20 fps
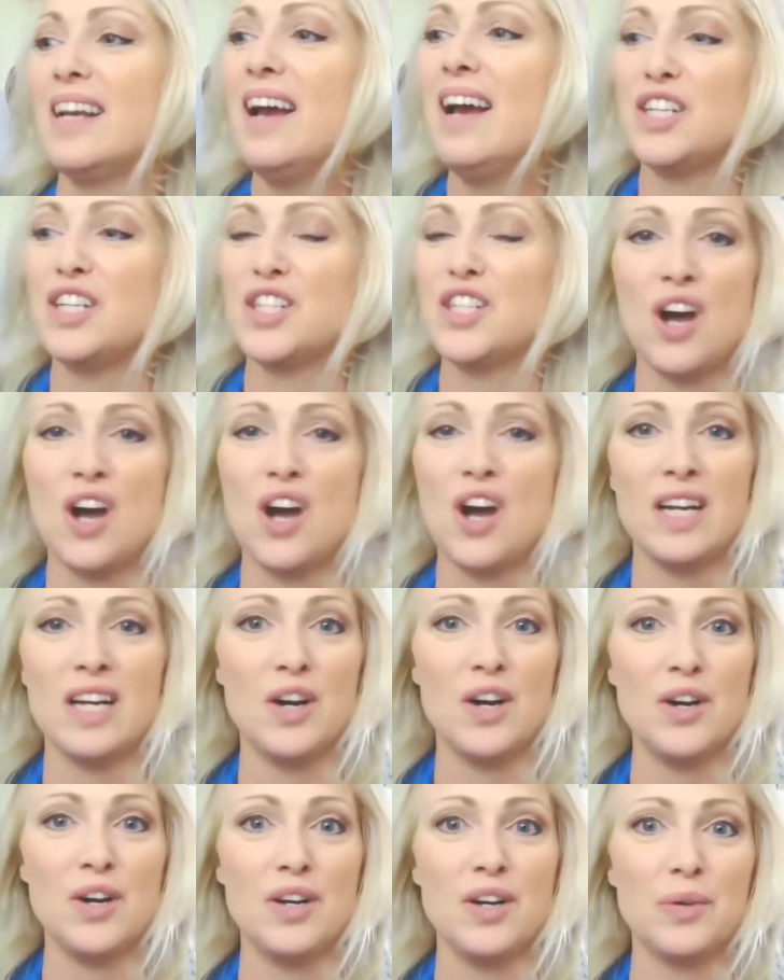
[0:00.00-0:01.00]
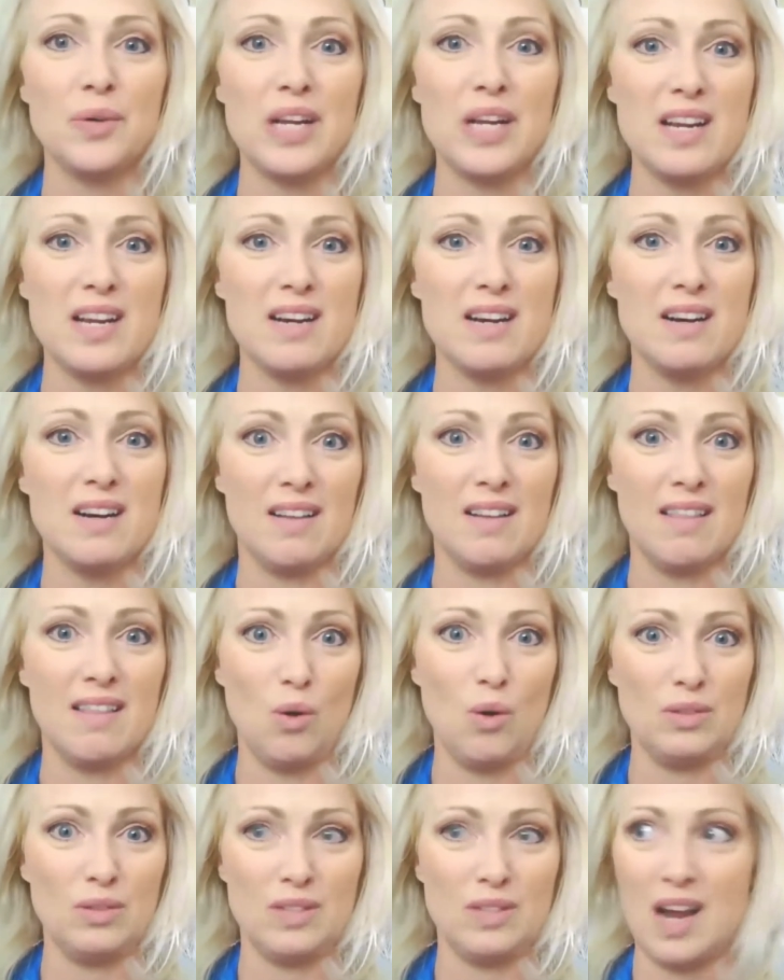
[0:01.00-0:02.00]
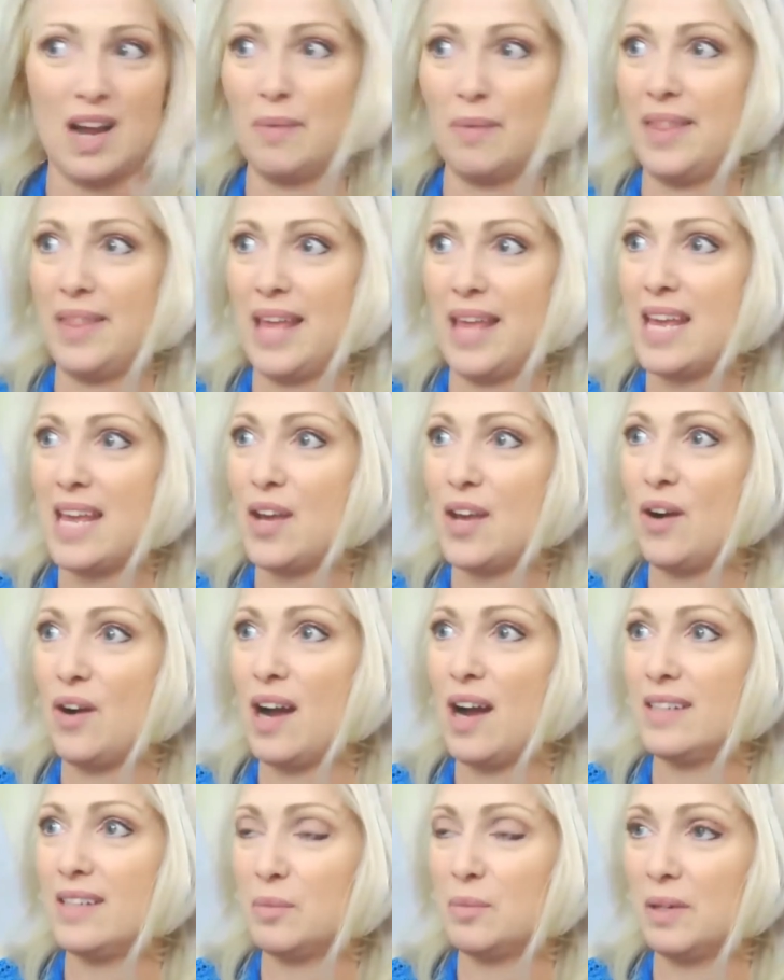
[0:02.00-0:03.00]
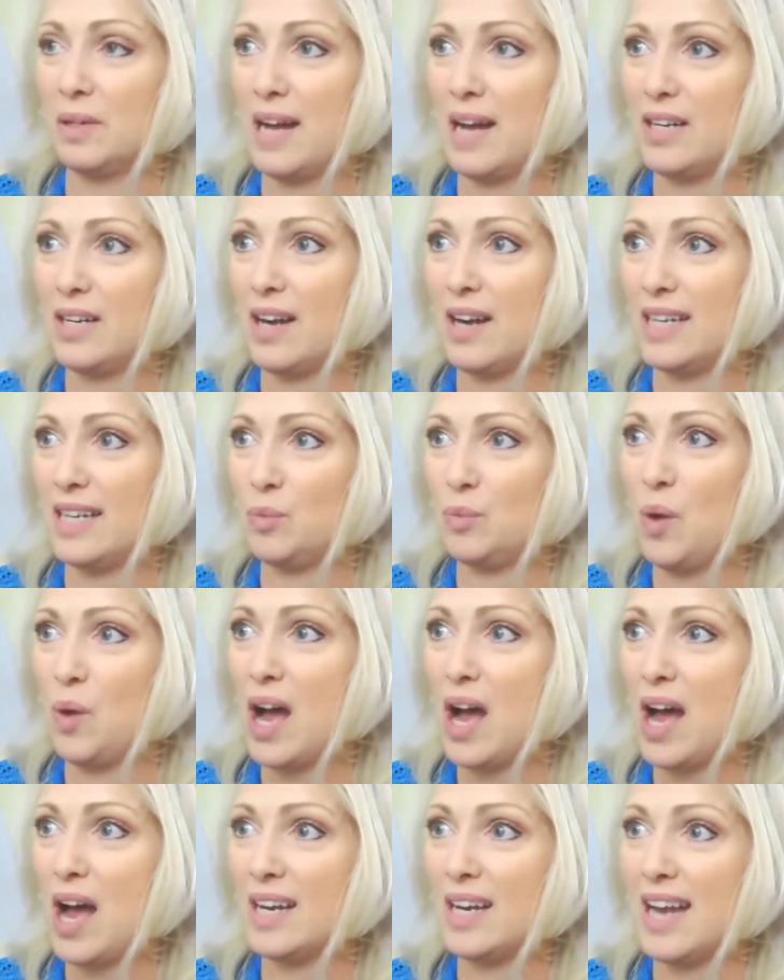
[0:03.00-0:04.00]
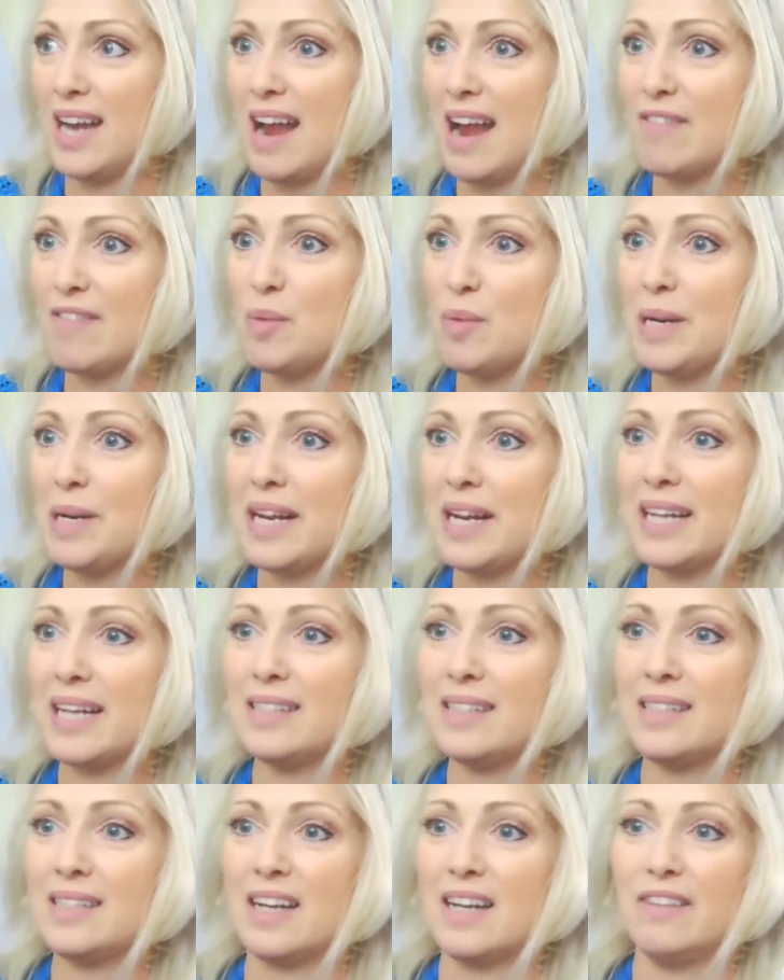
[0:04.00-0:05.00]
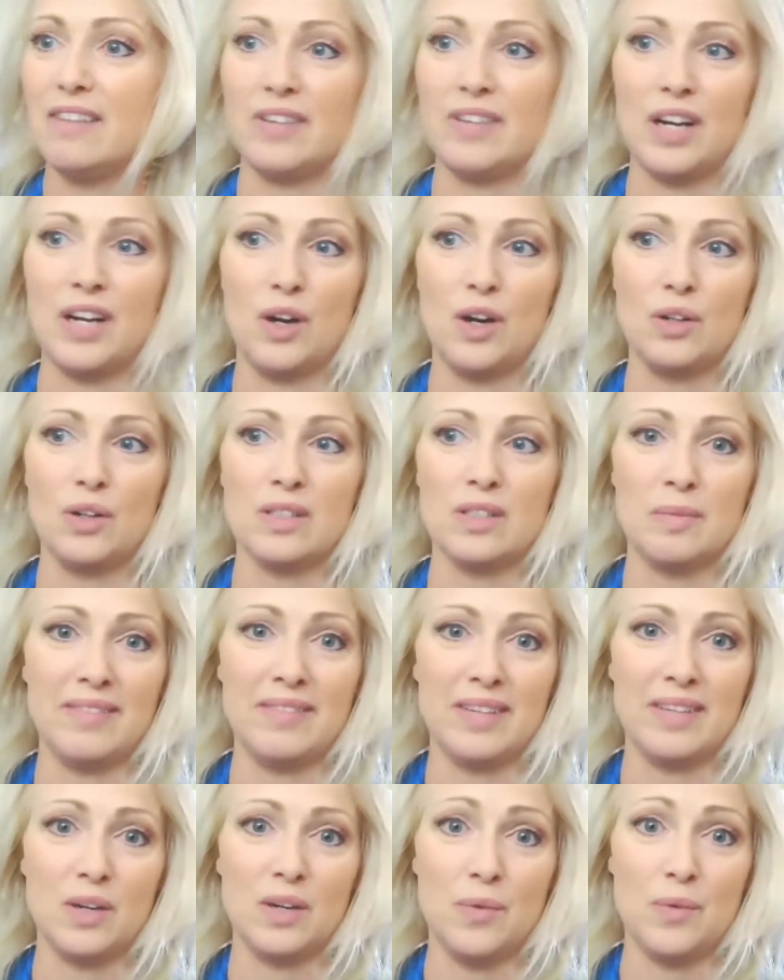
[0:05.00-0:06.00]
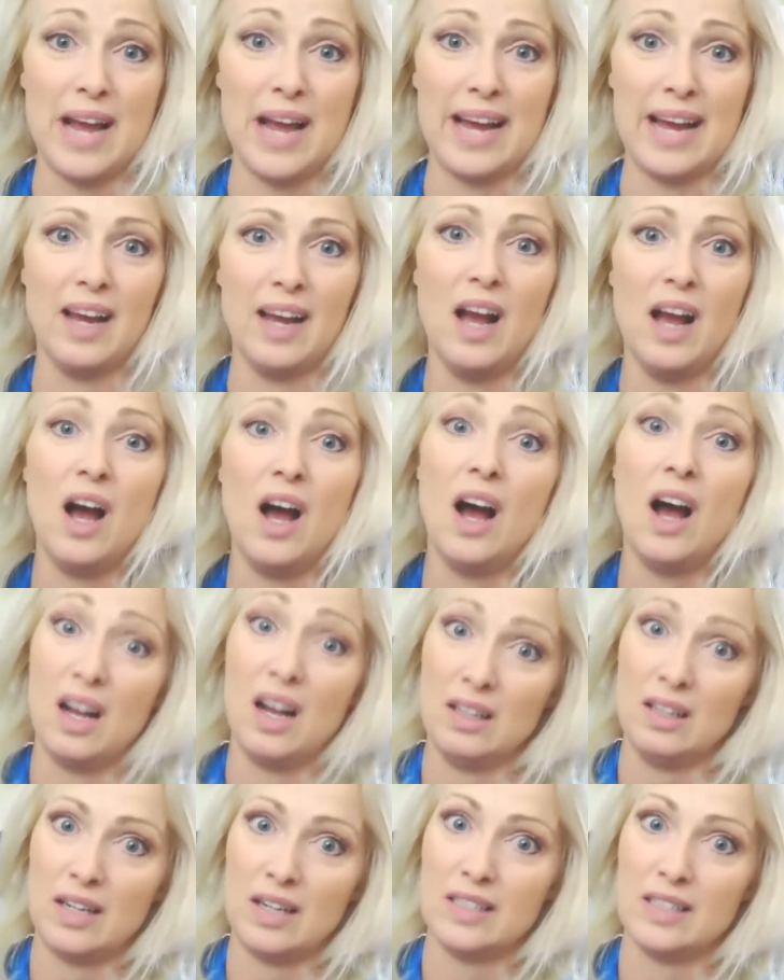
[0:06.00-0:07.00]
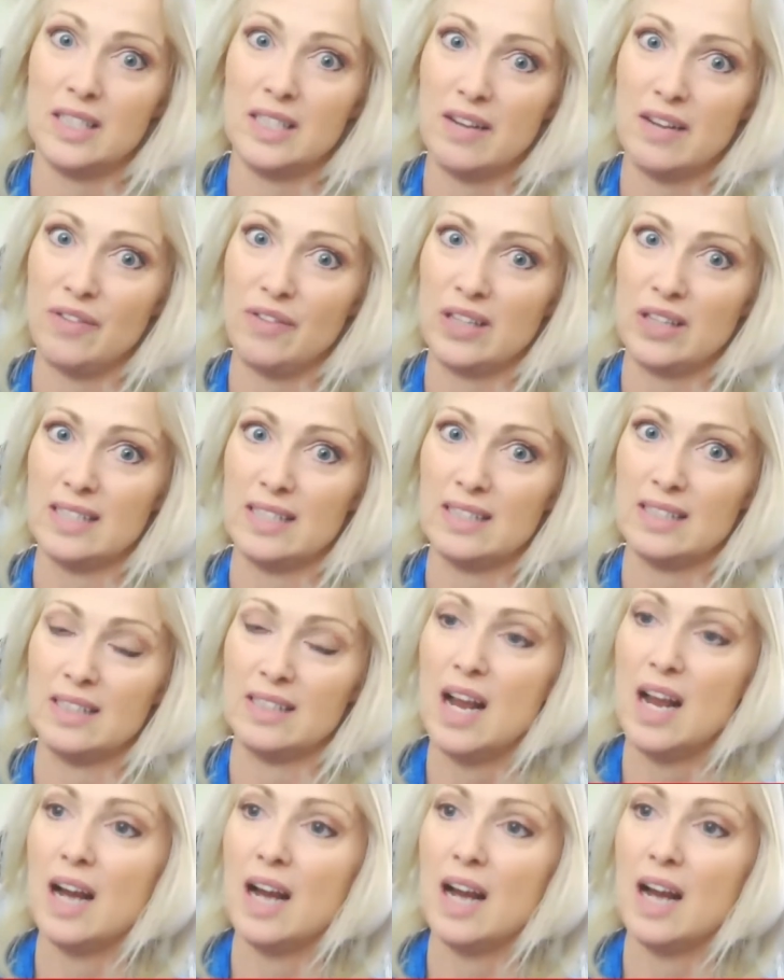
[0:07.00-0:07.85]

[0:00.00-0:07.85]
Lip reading: And Sean, I know you were here the whole time. Thank you guys. I'm glad you guys won. And everybody gets stuff, because I'm giving away a lot of stuff on this.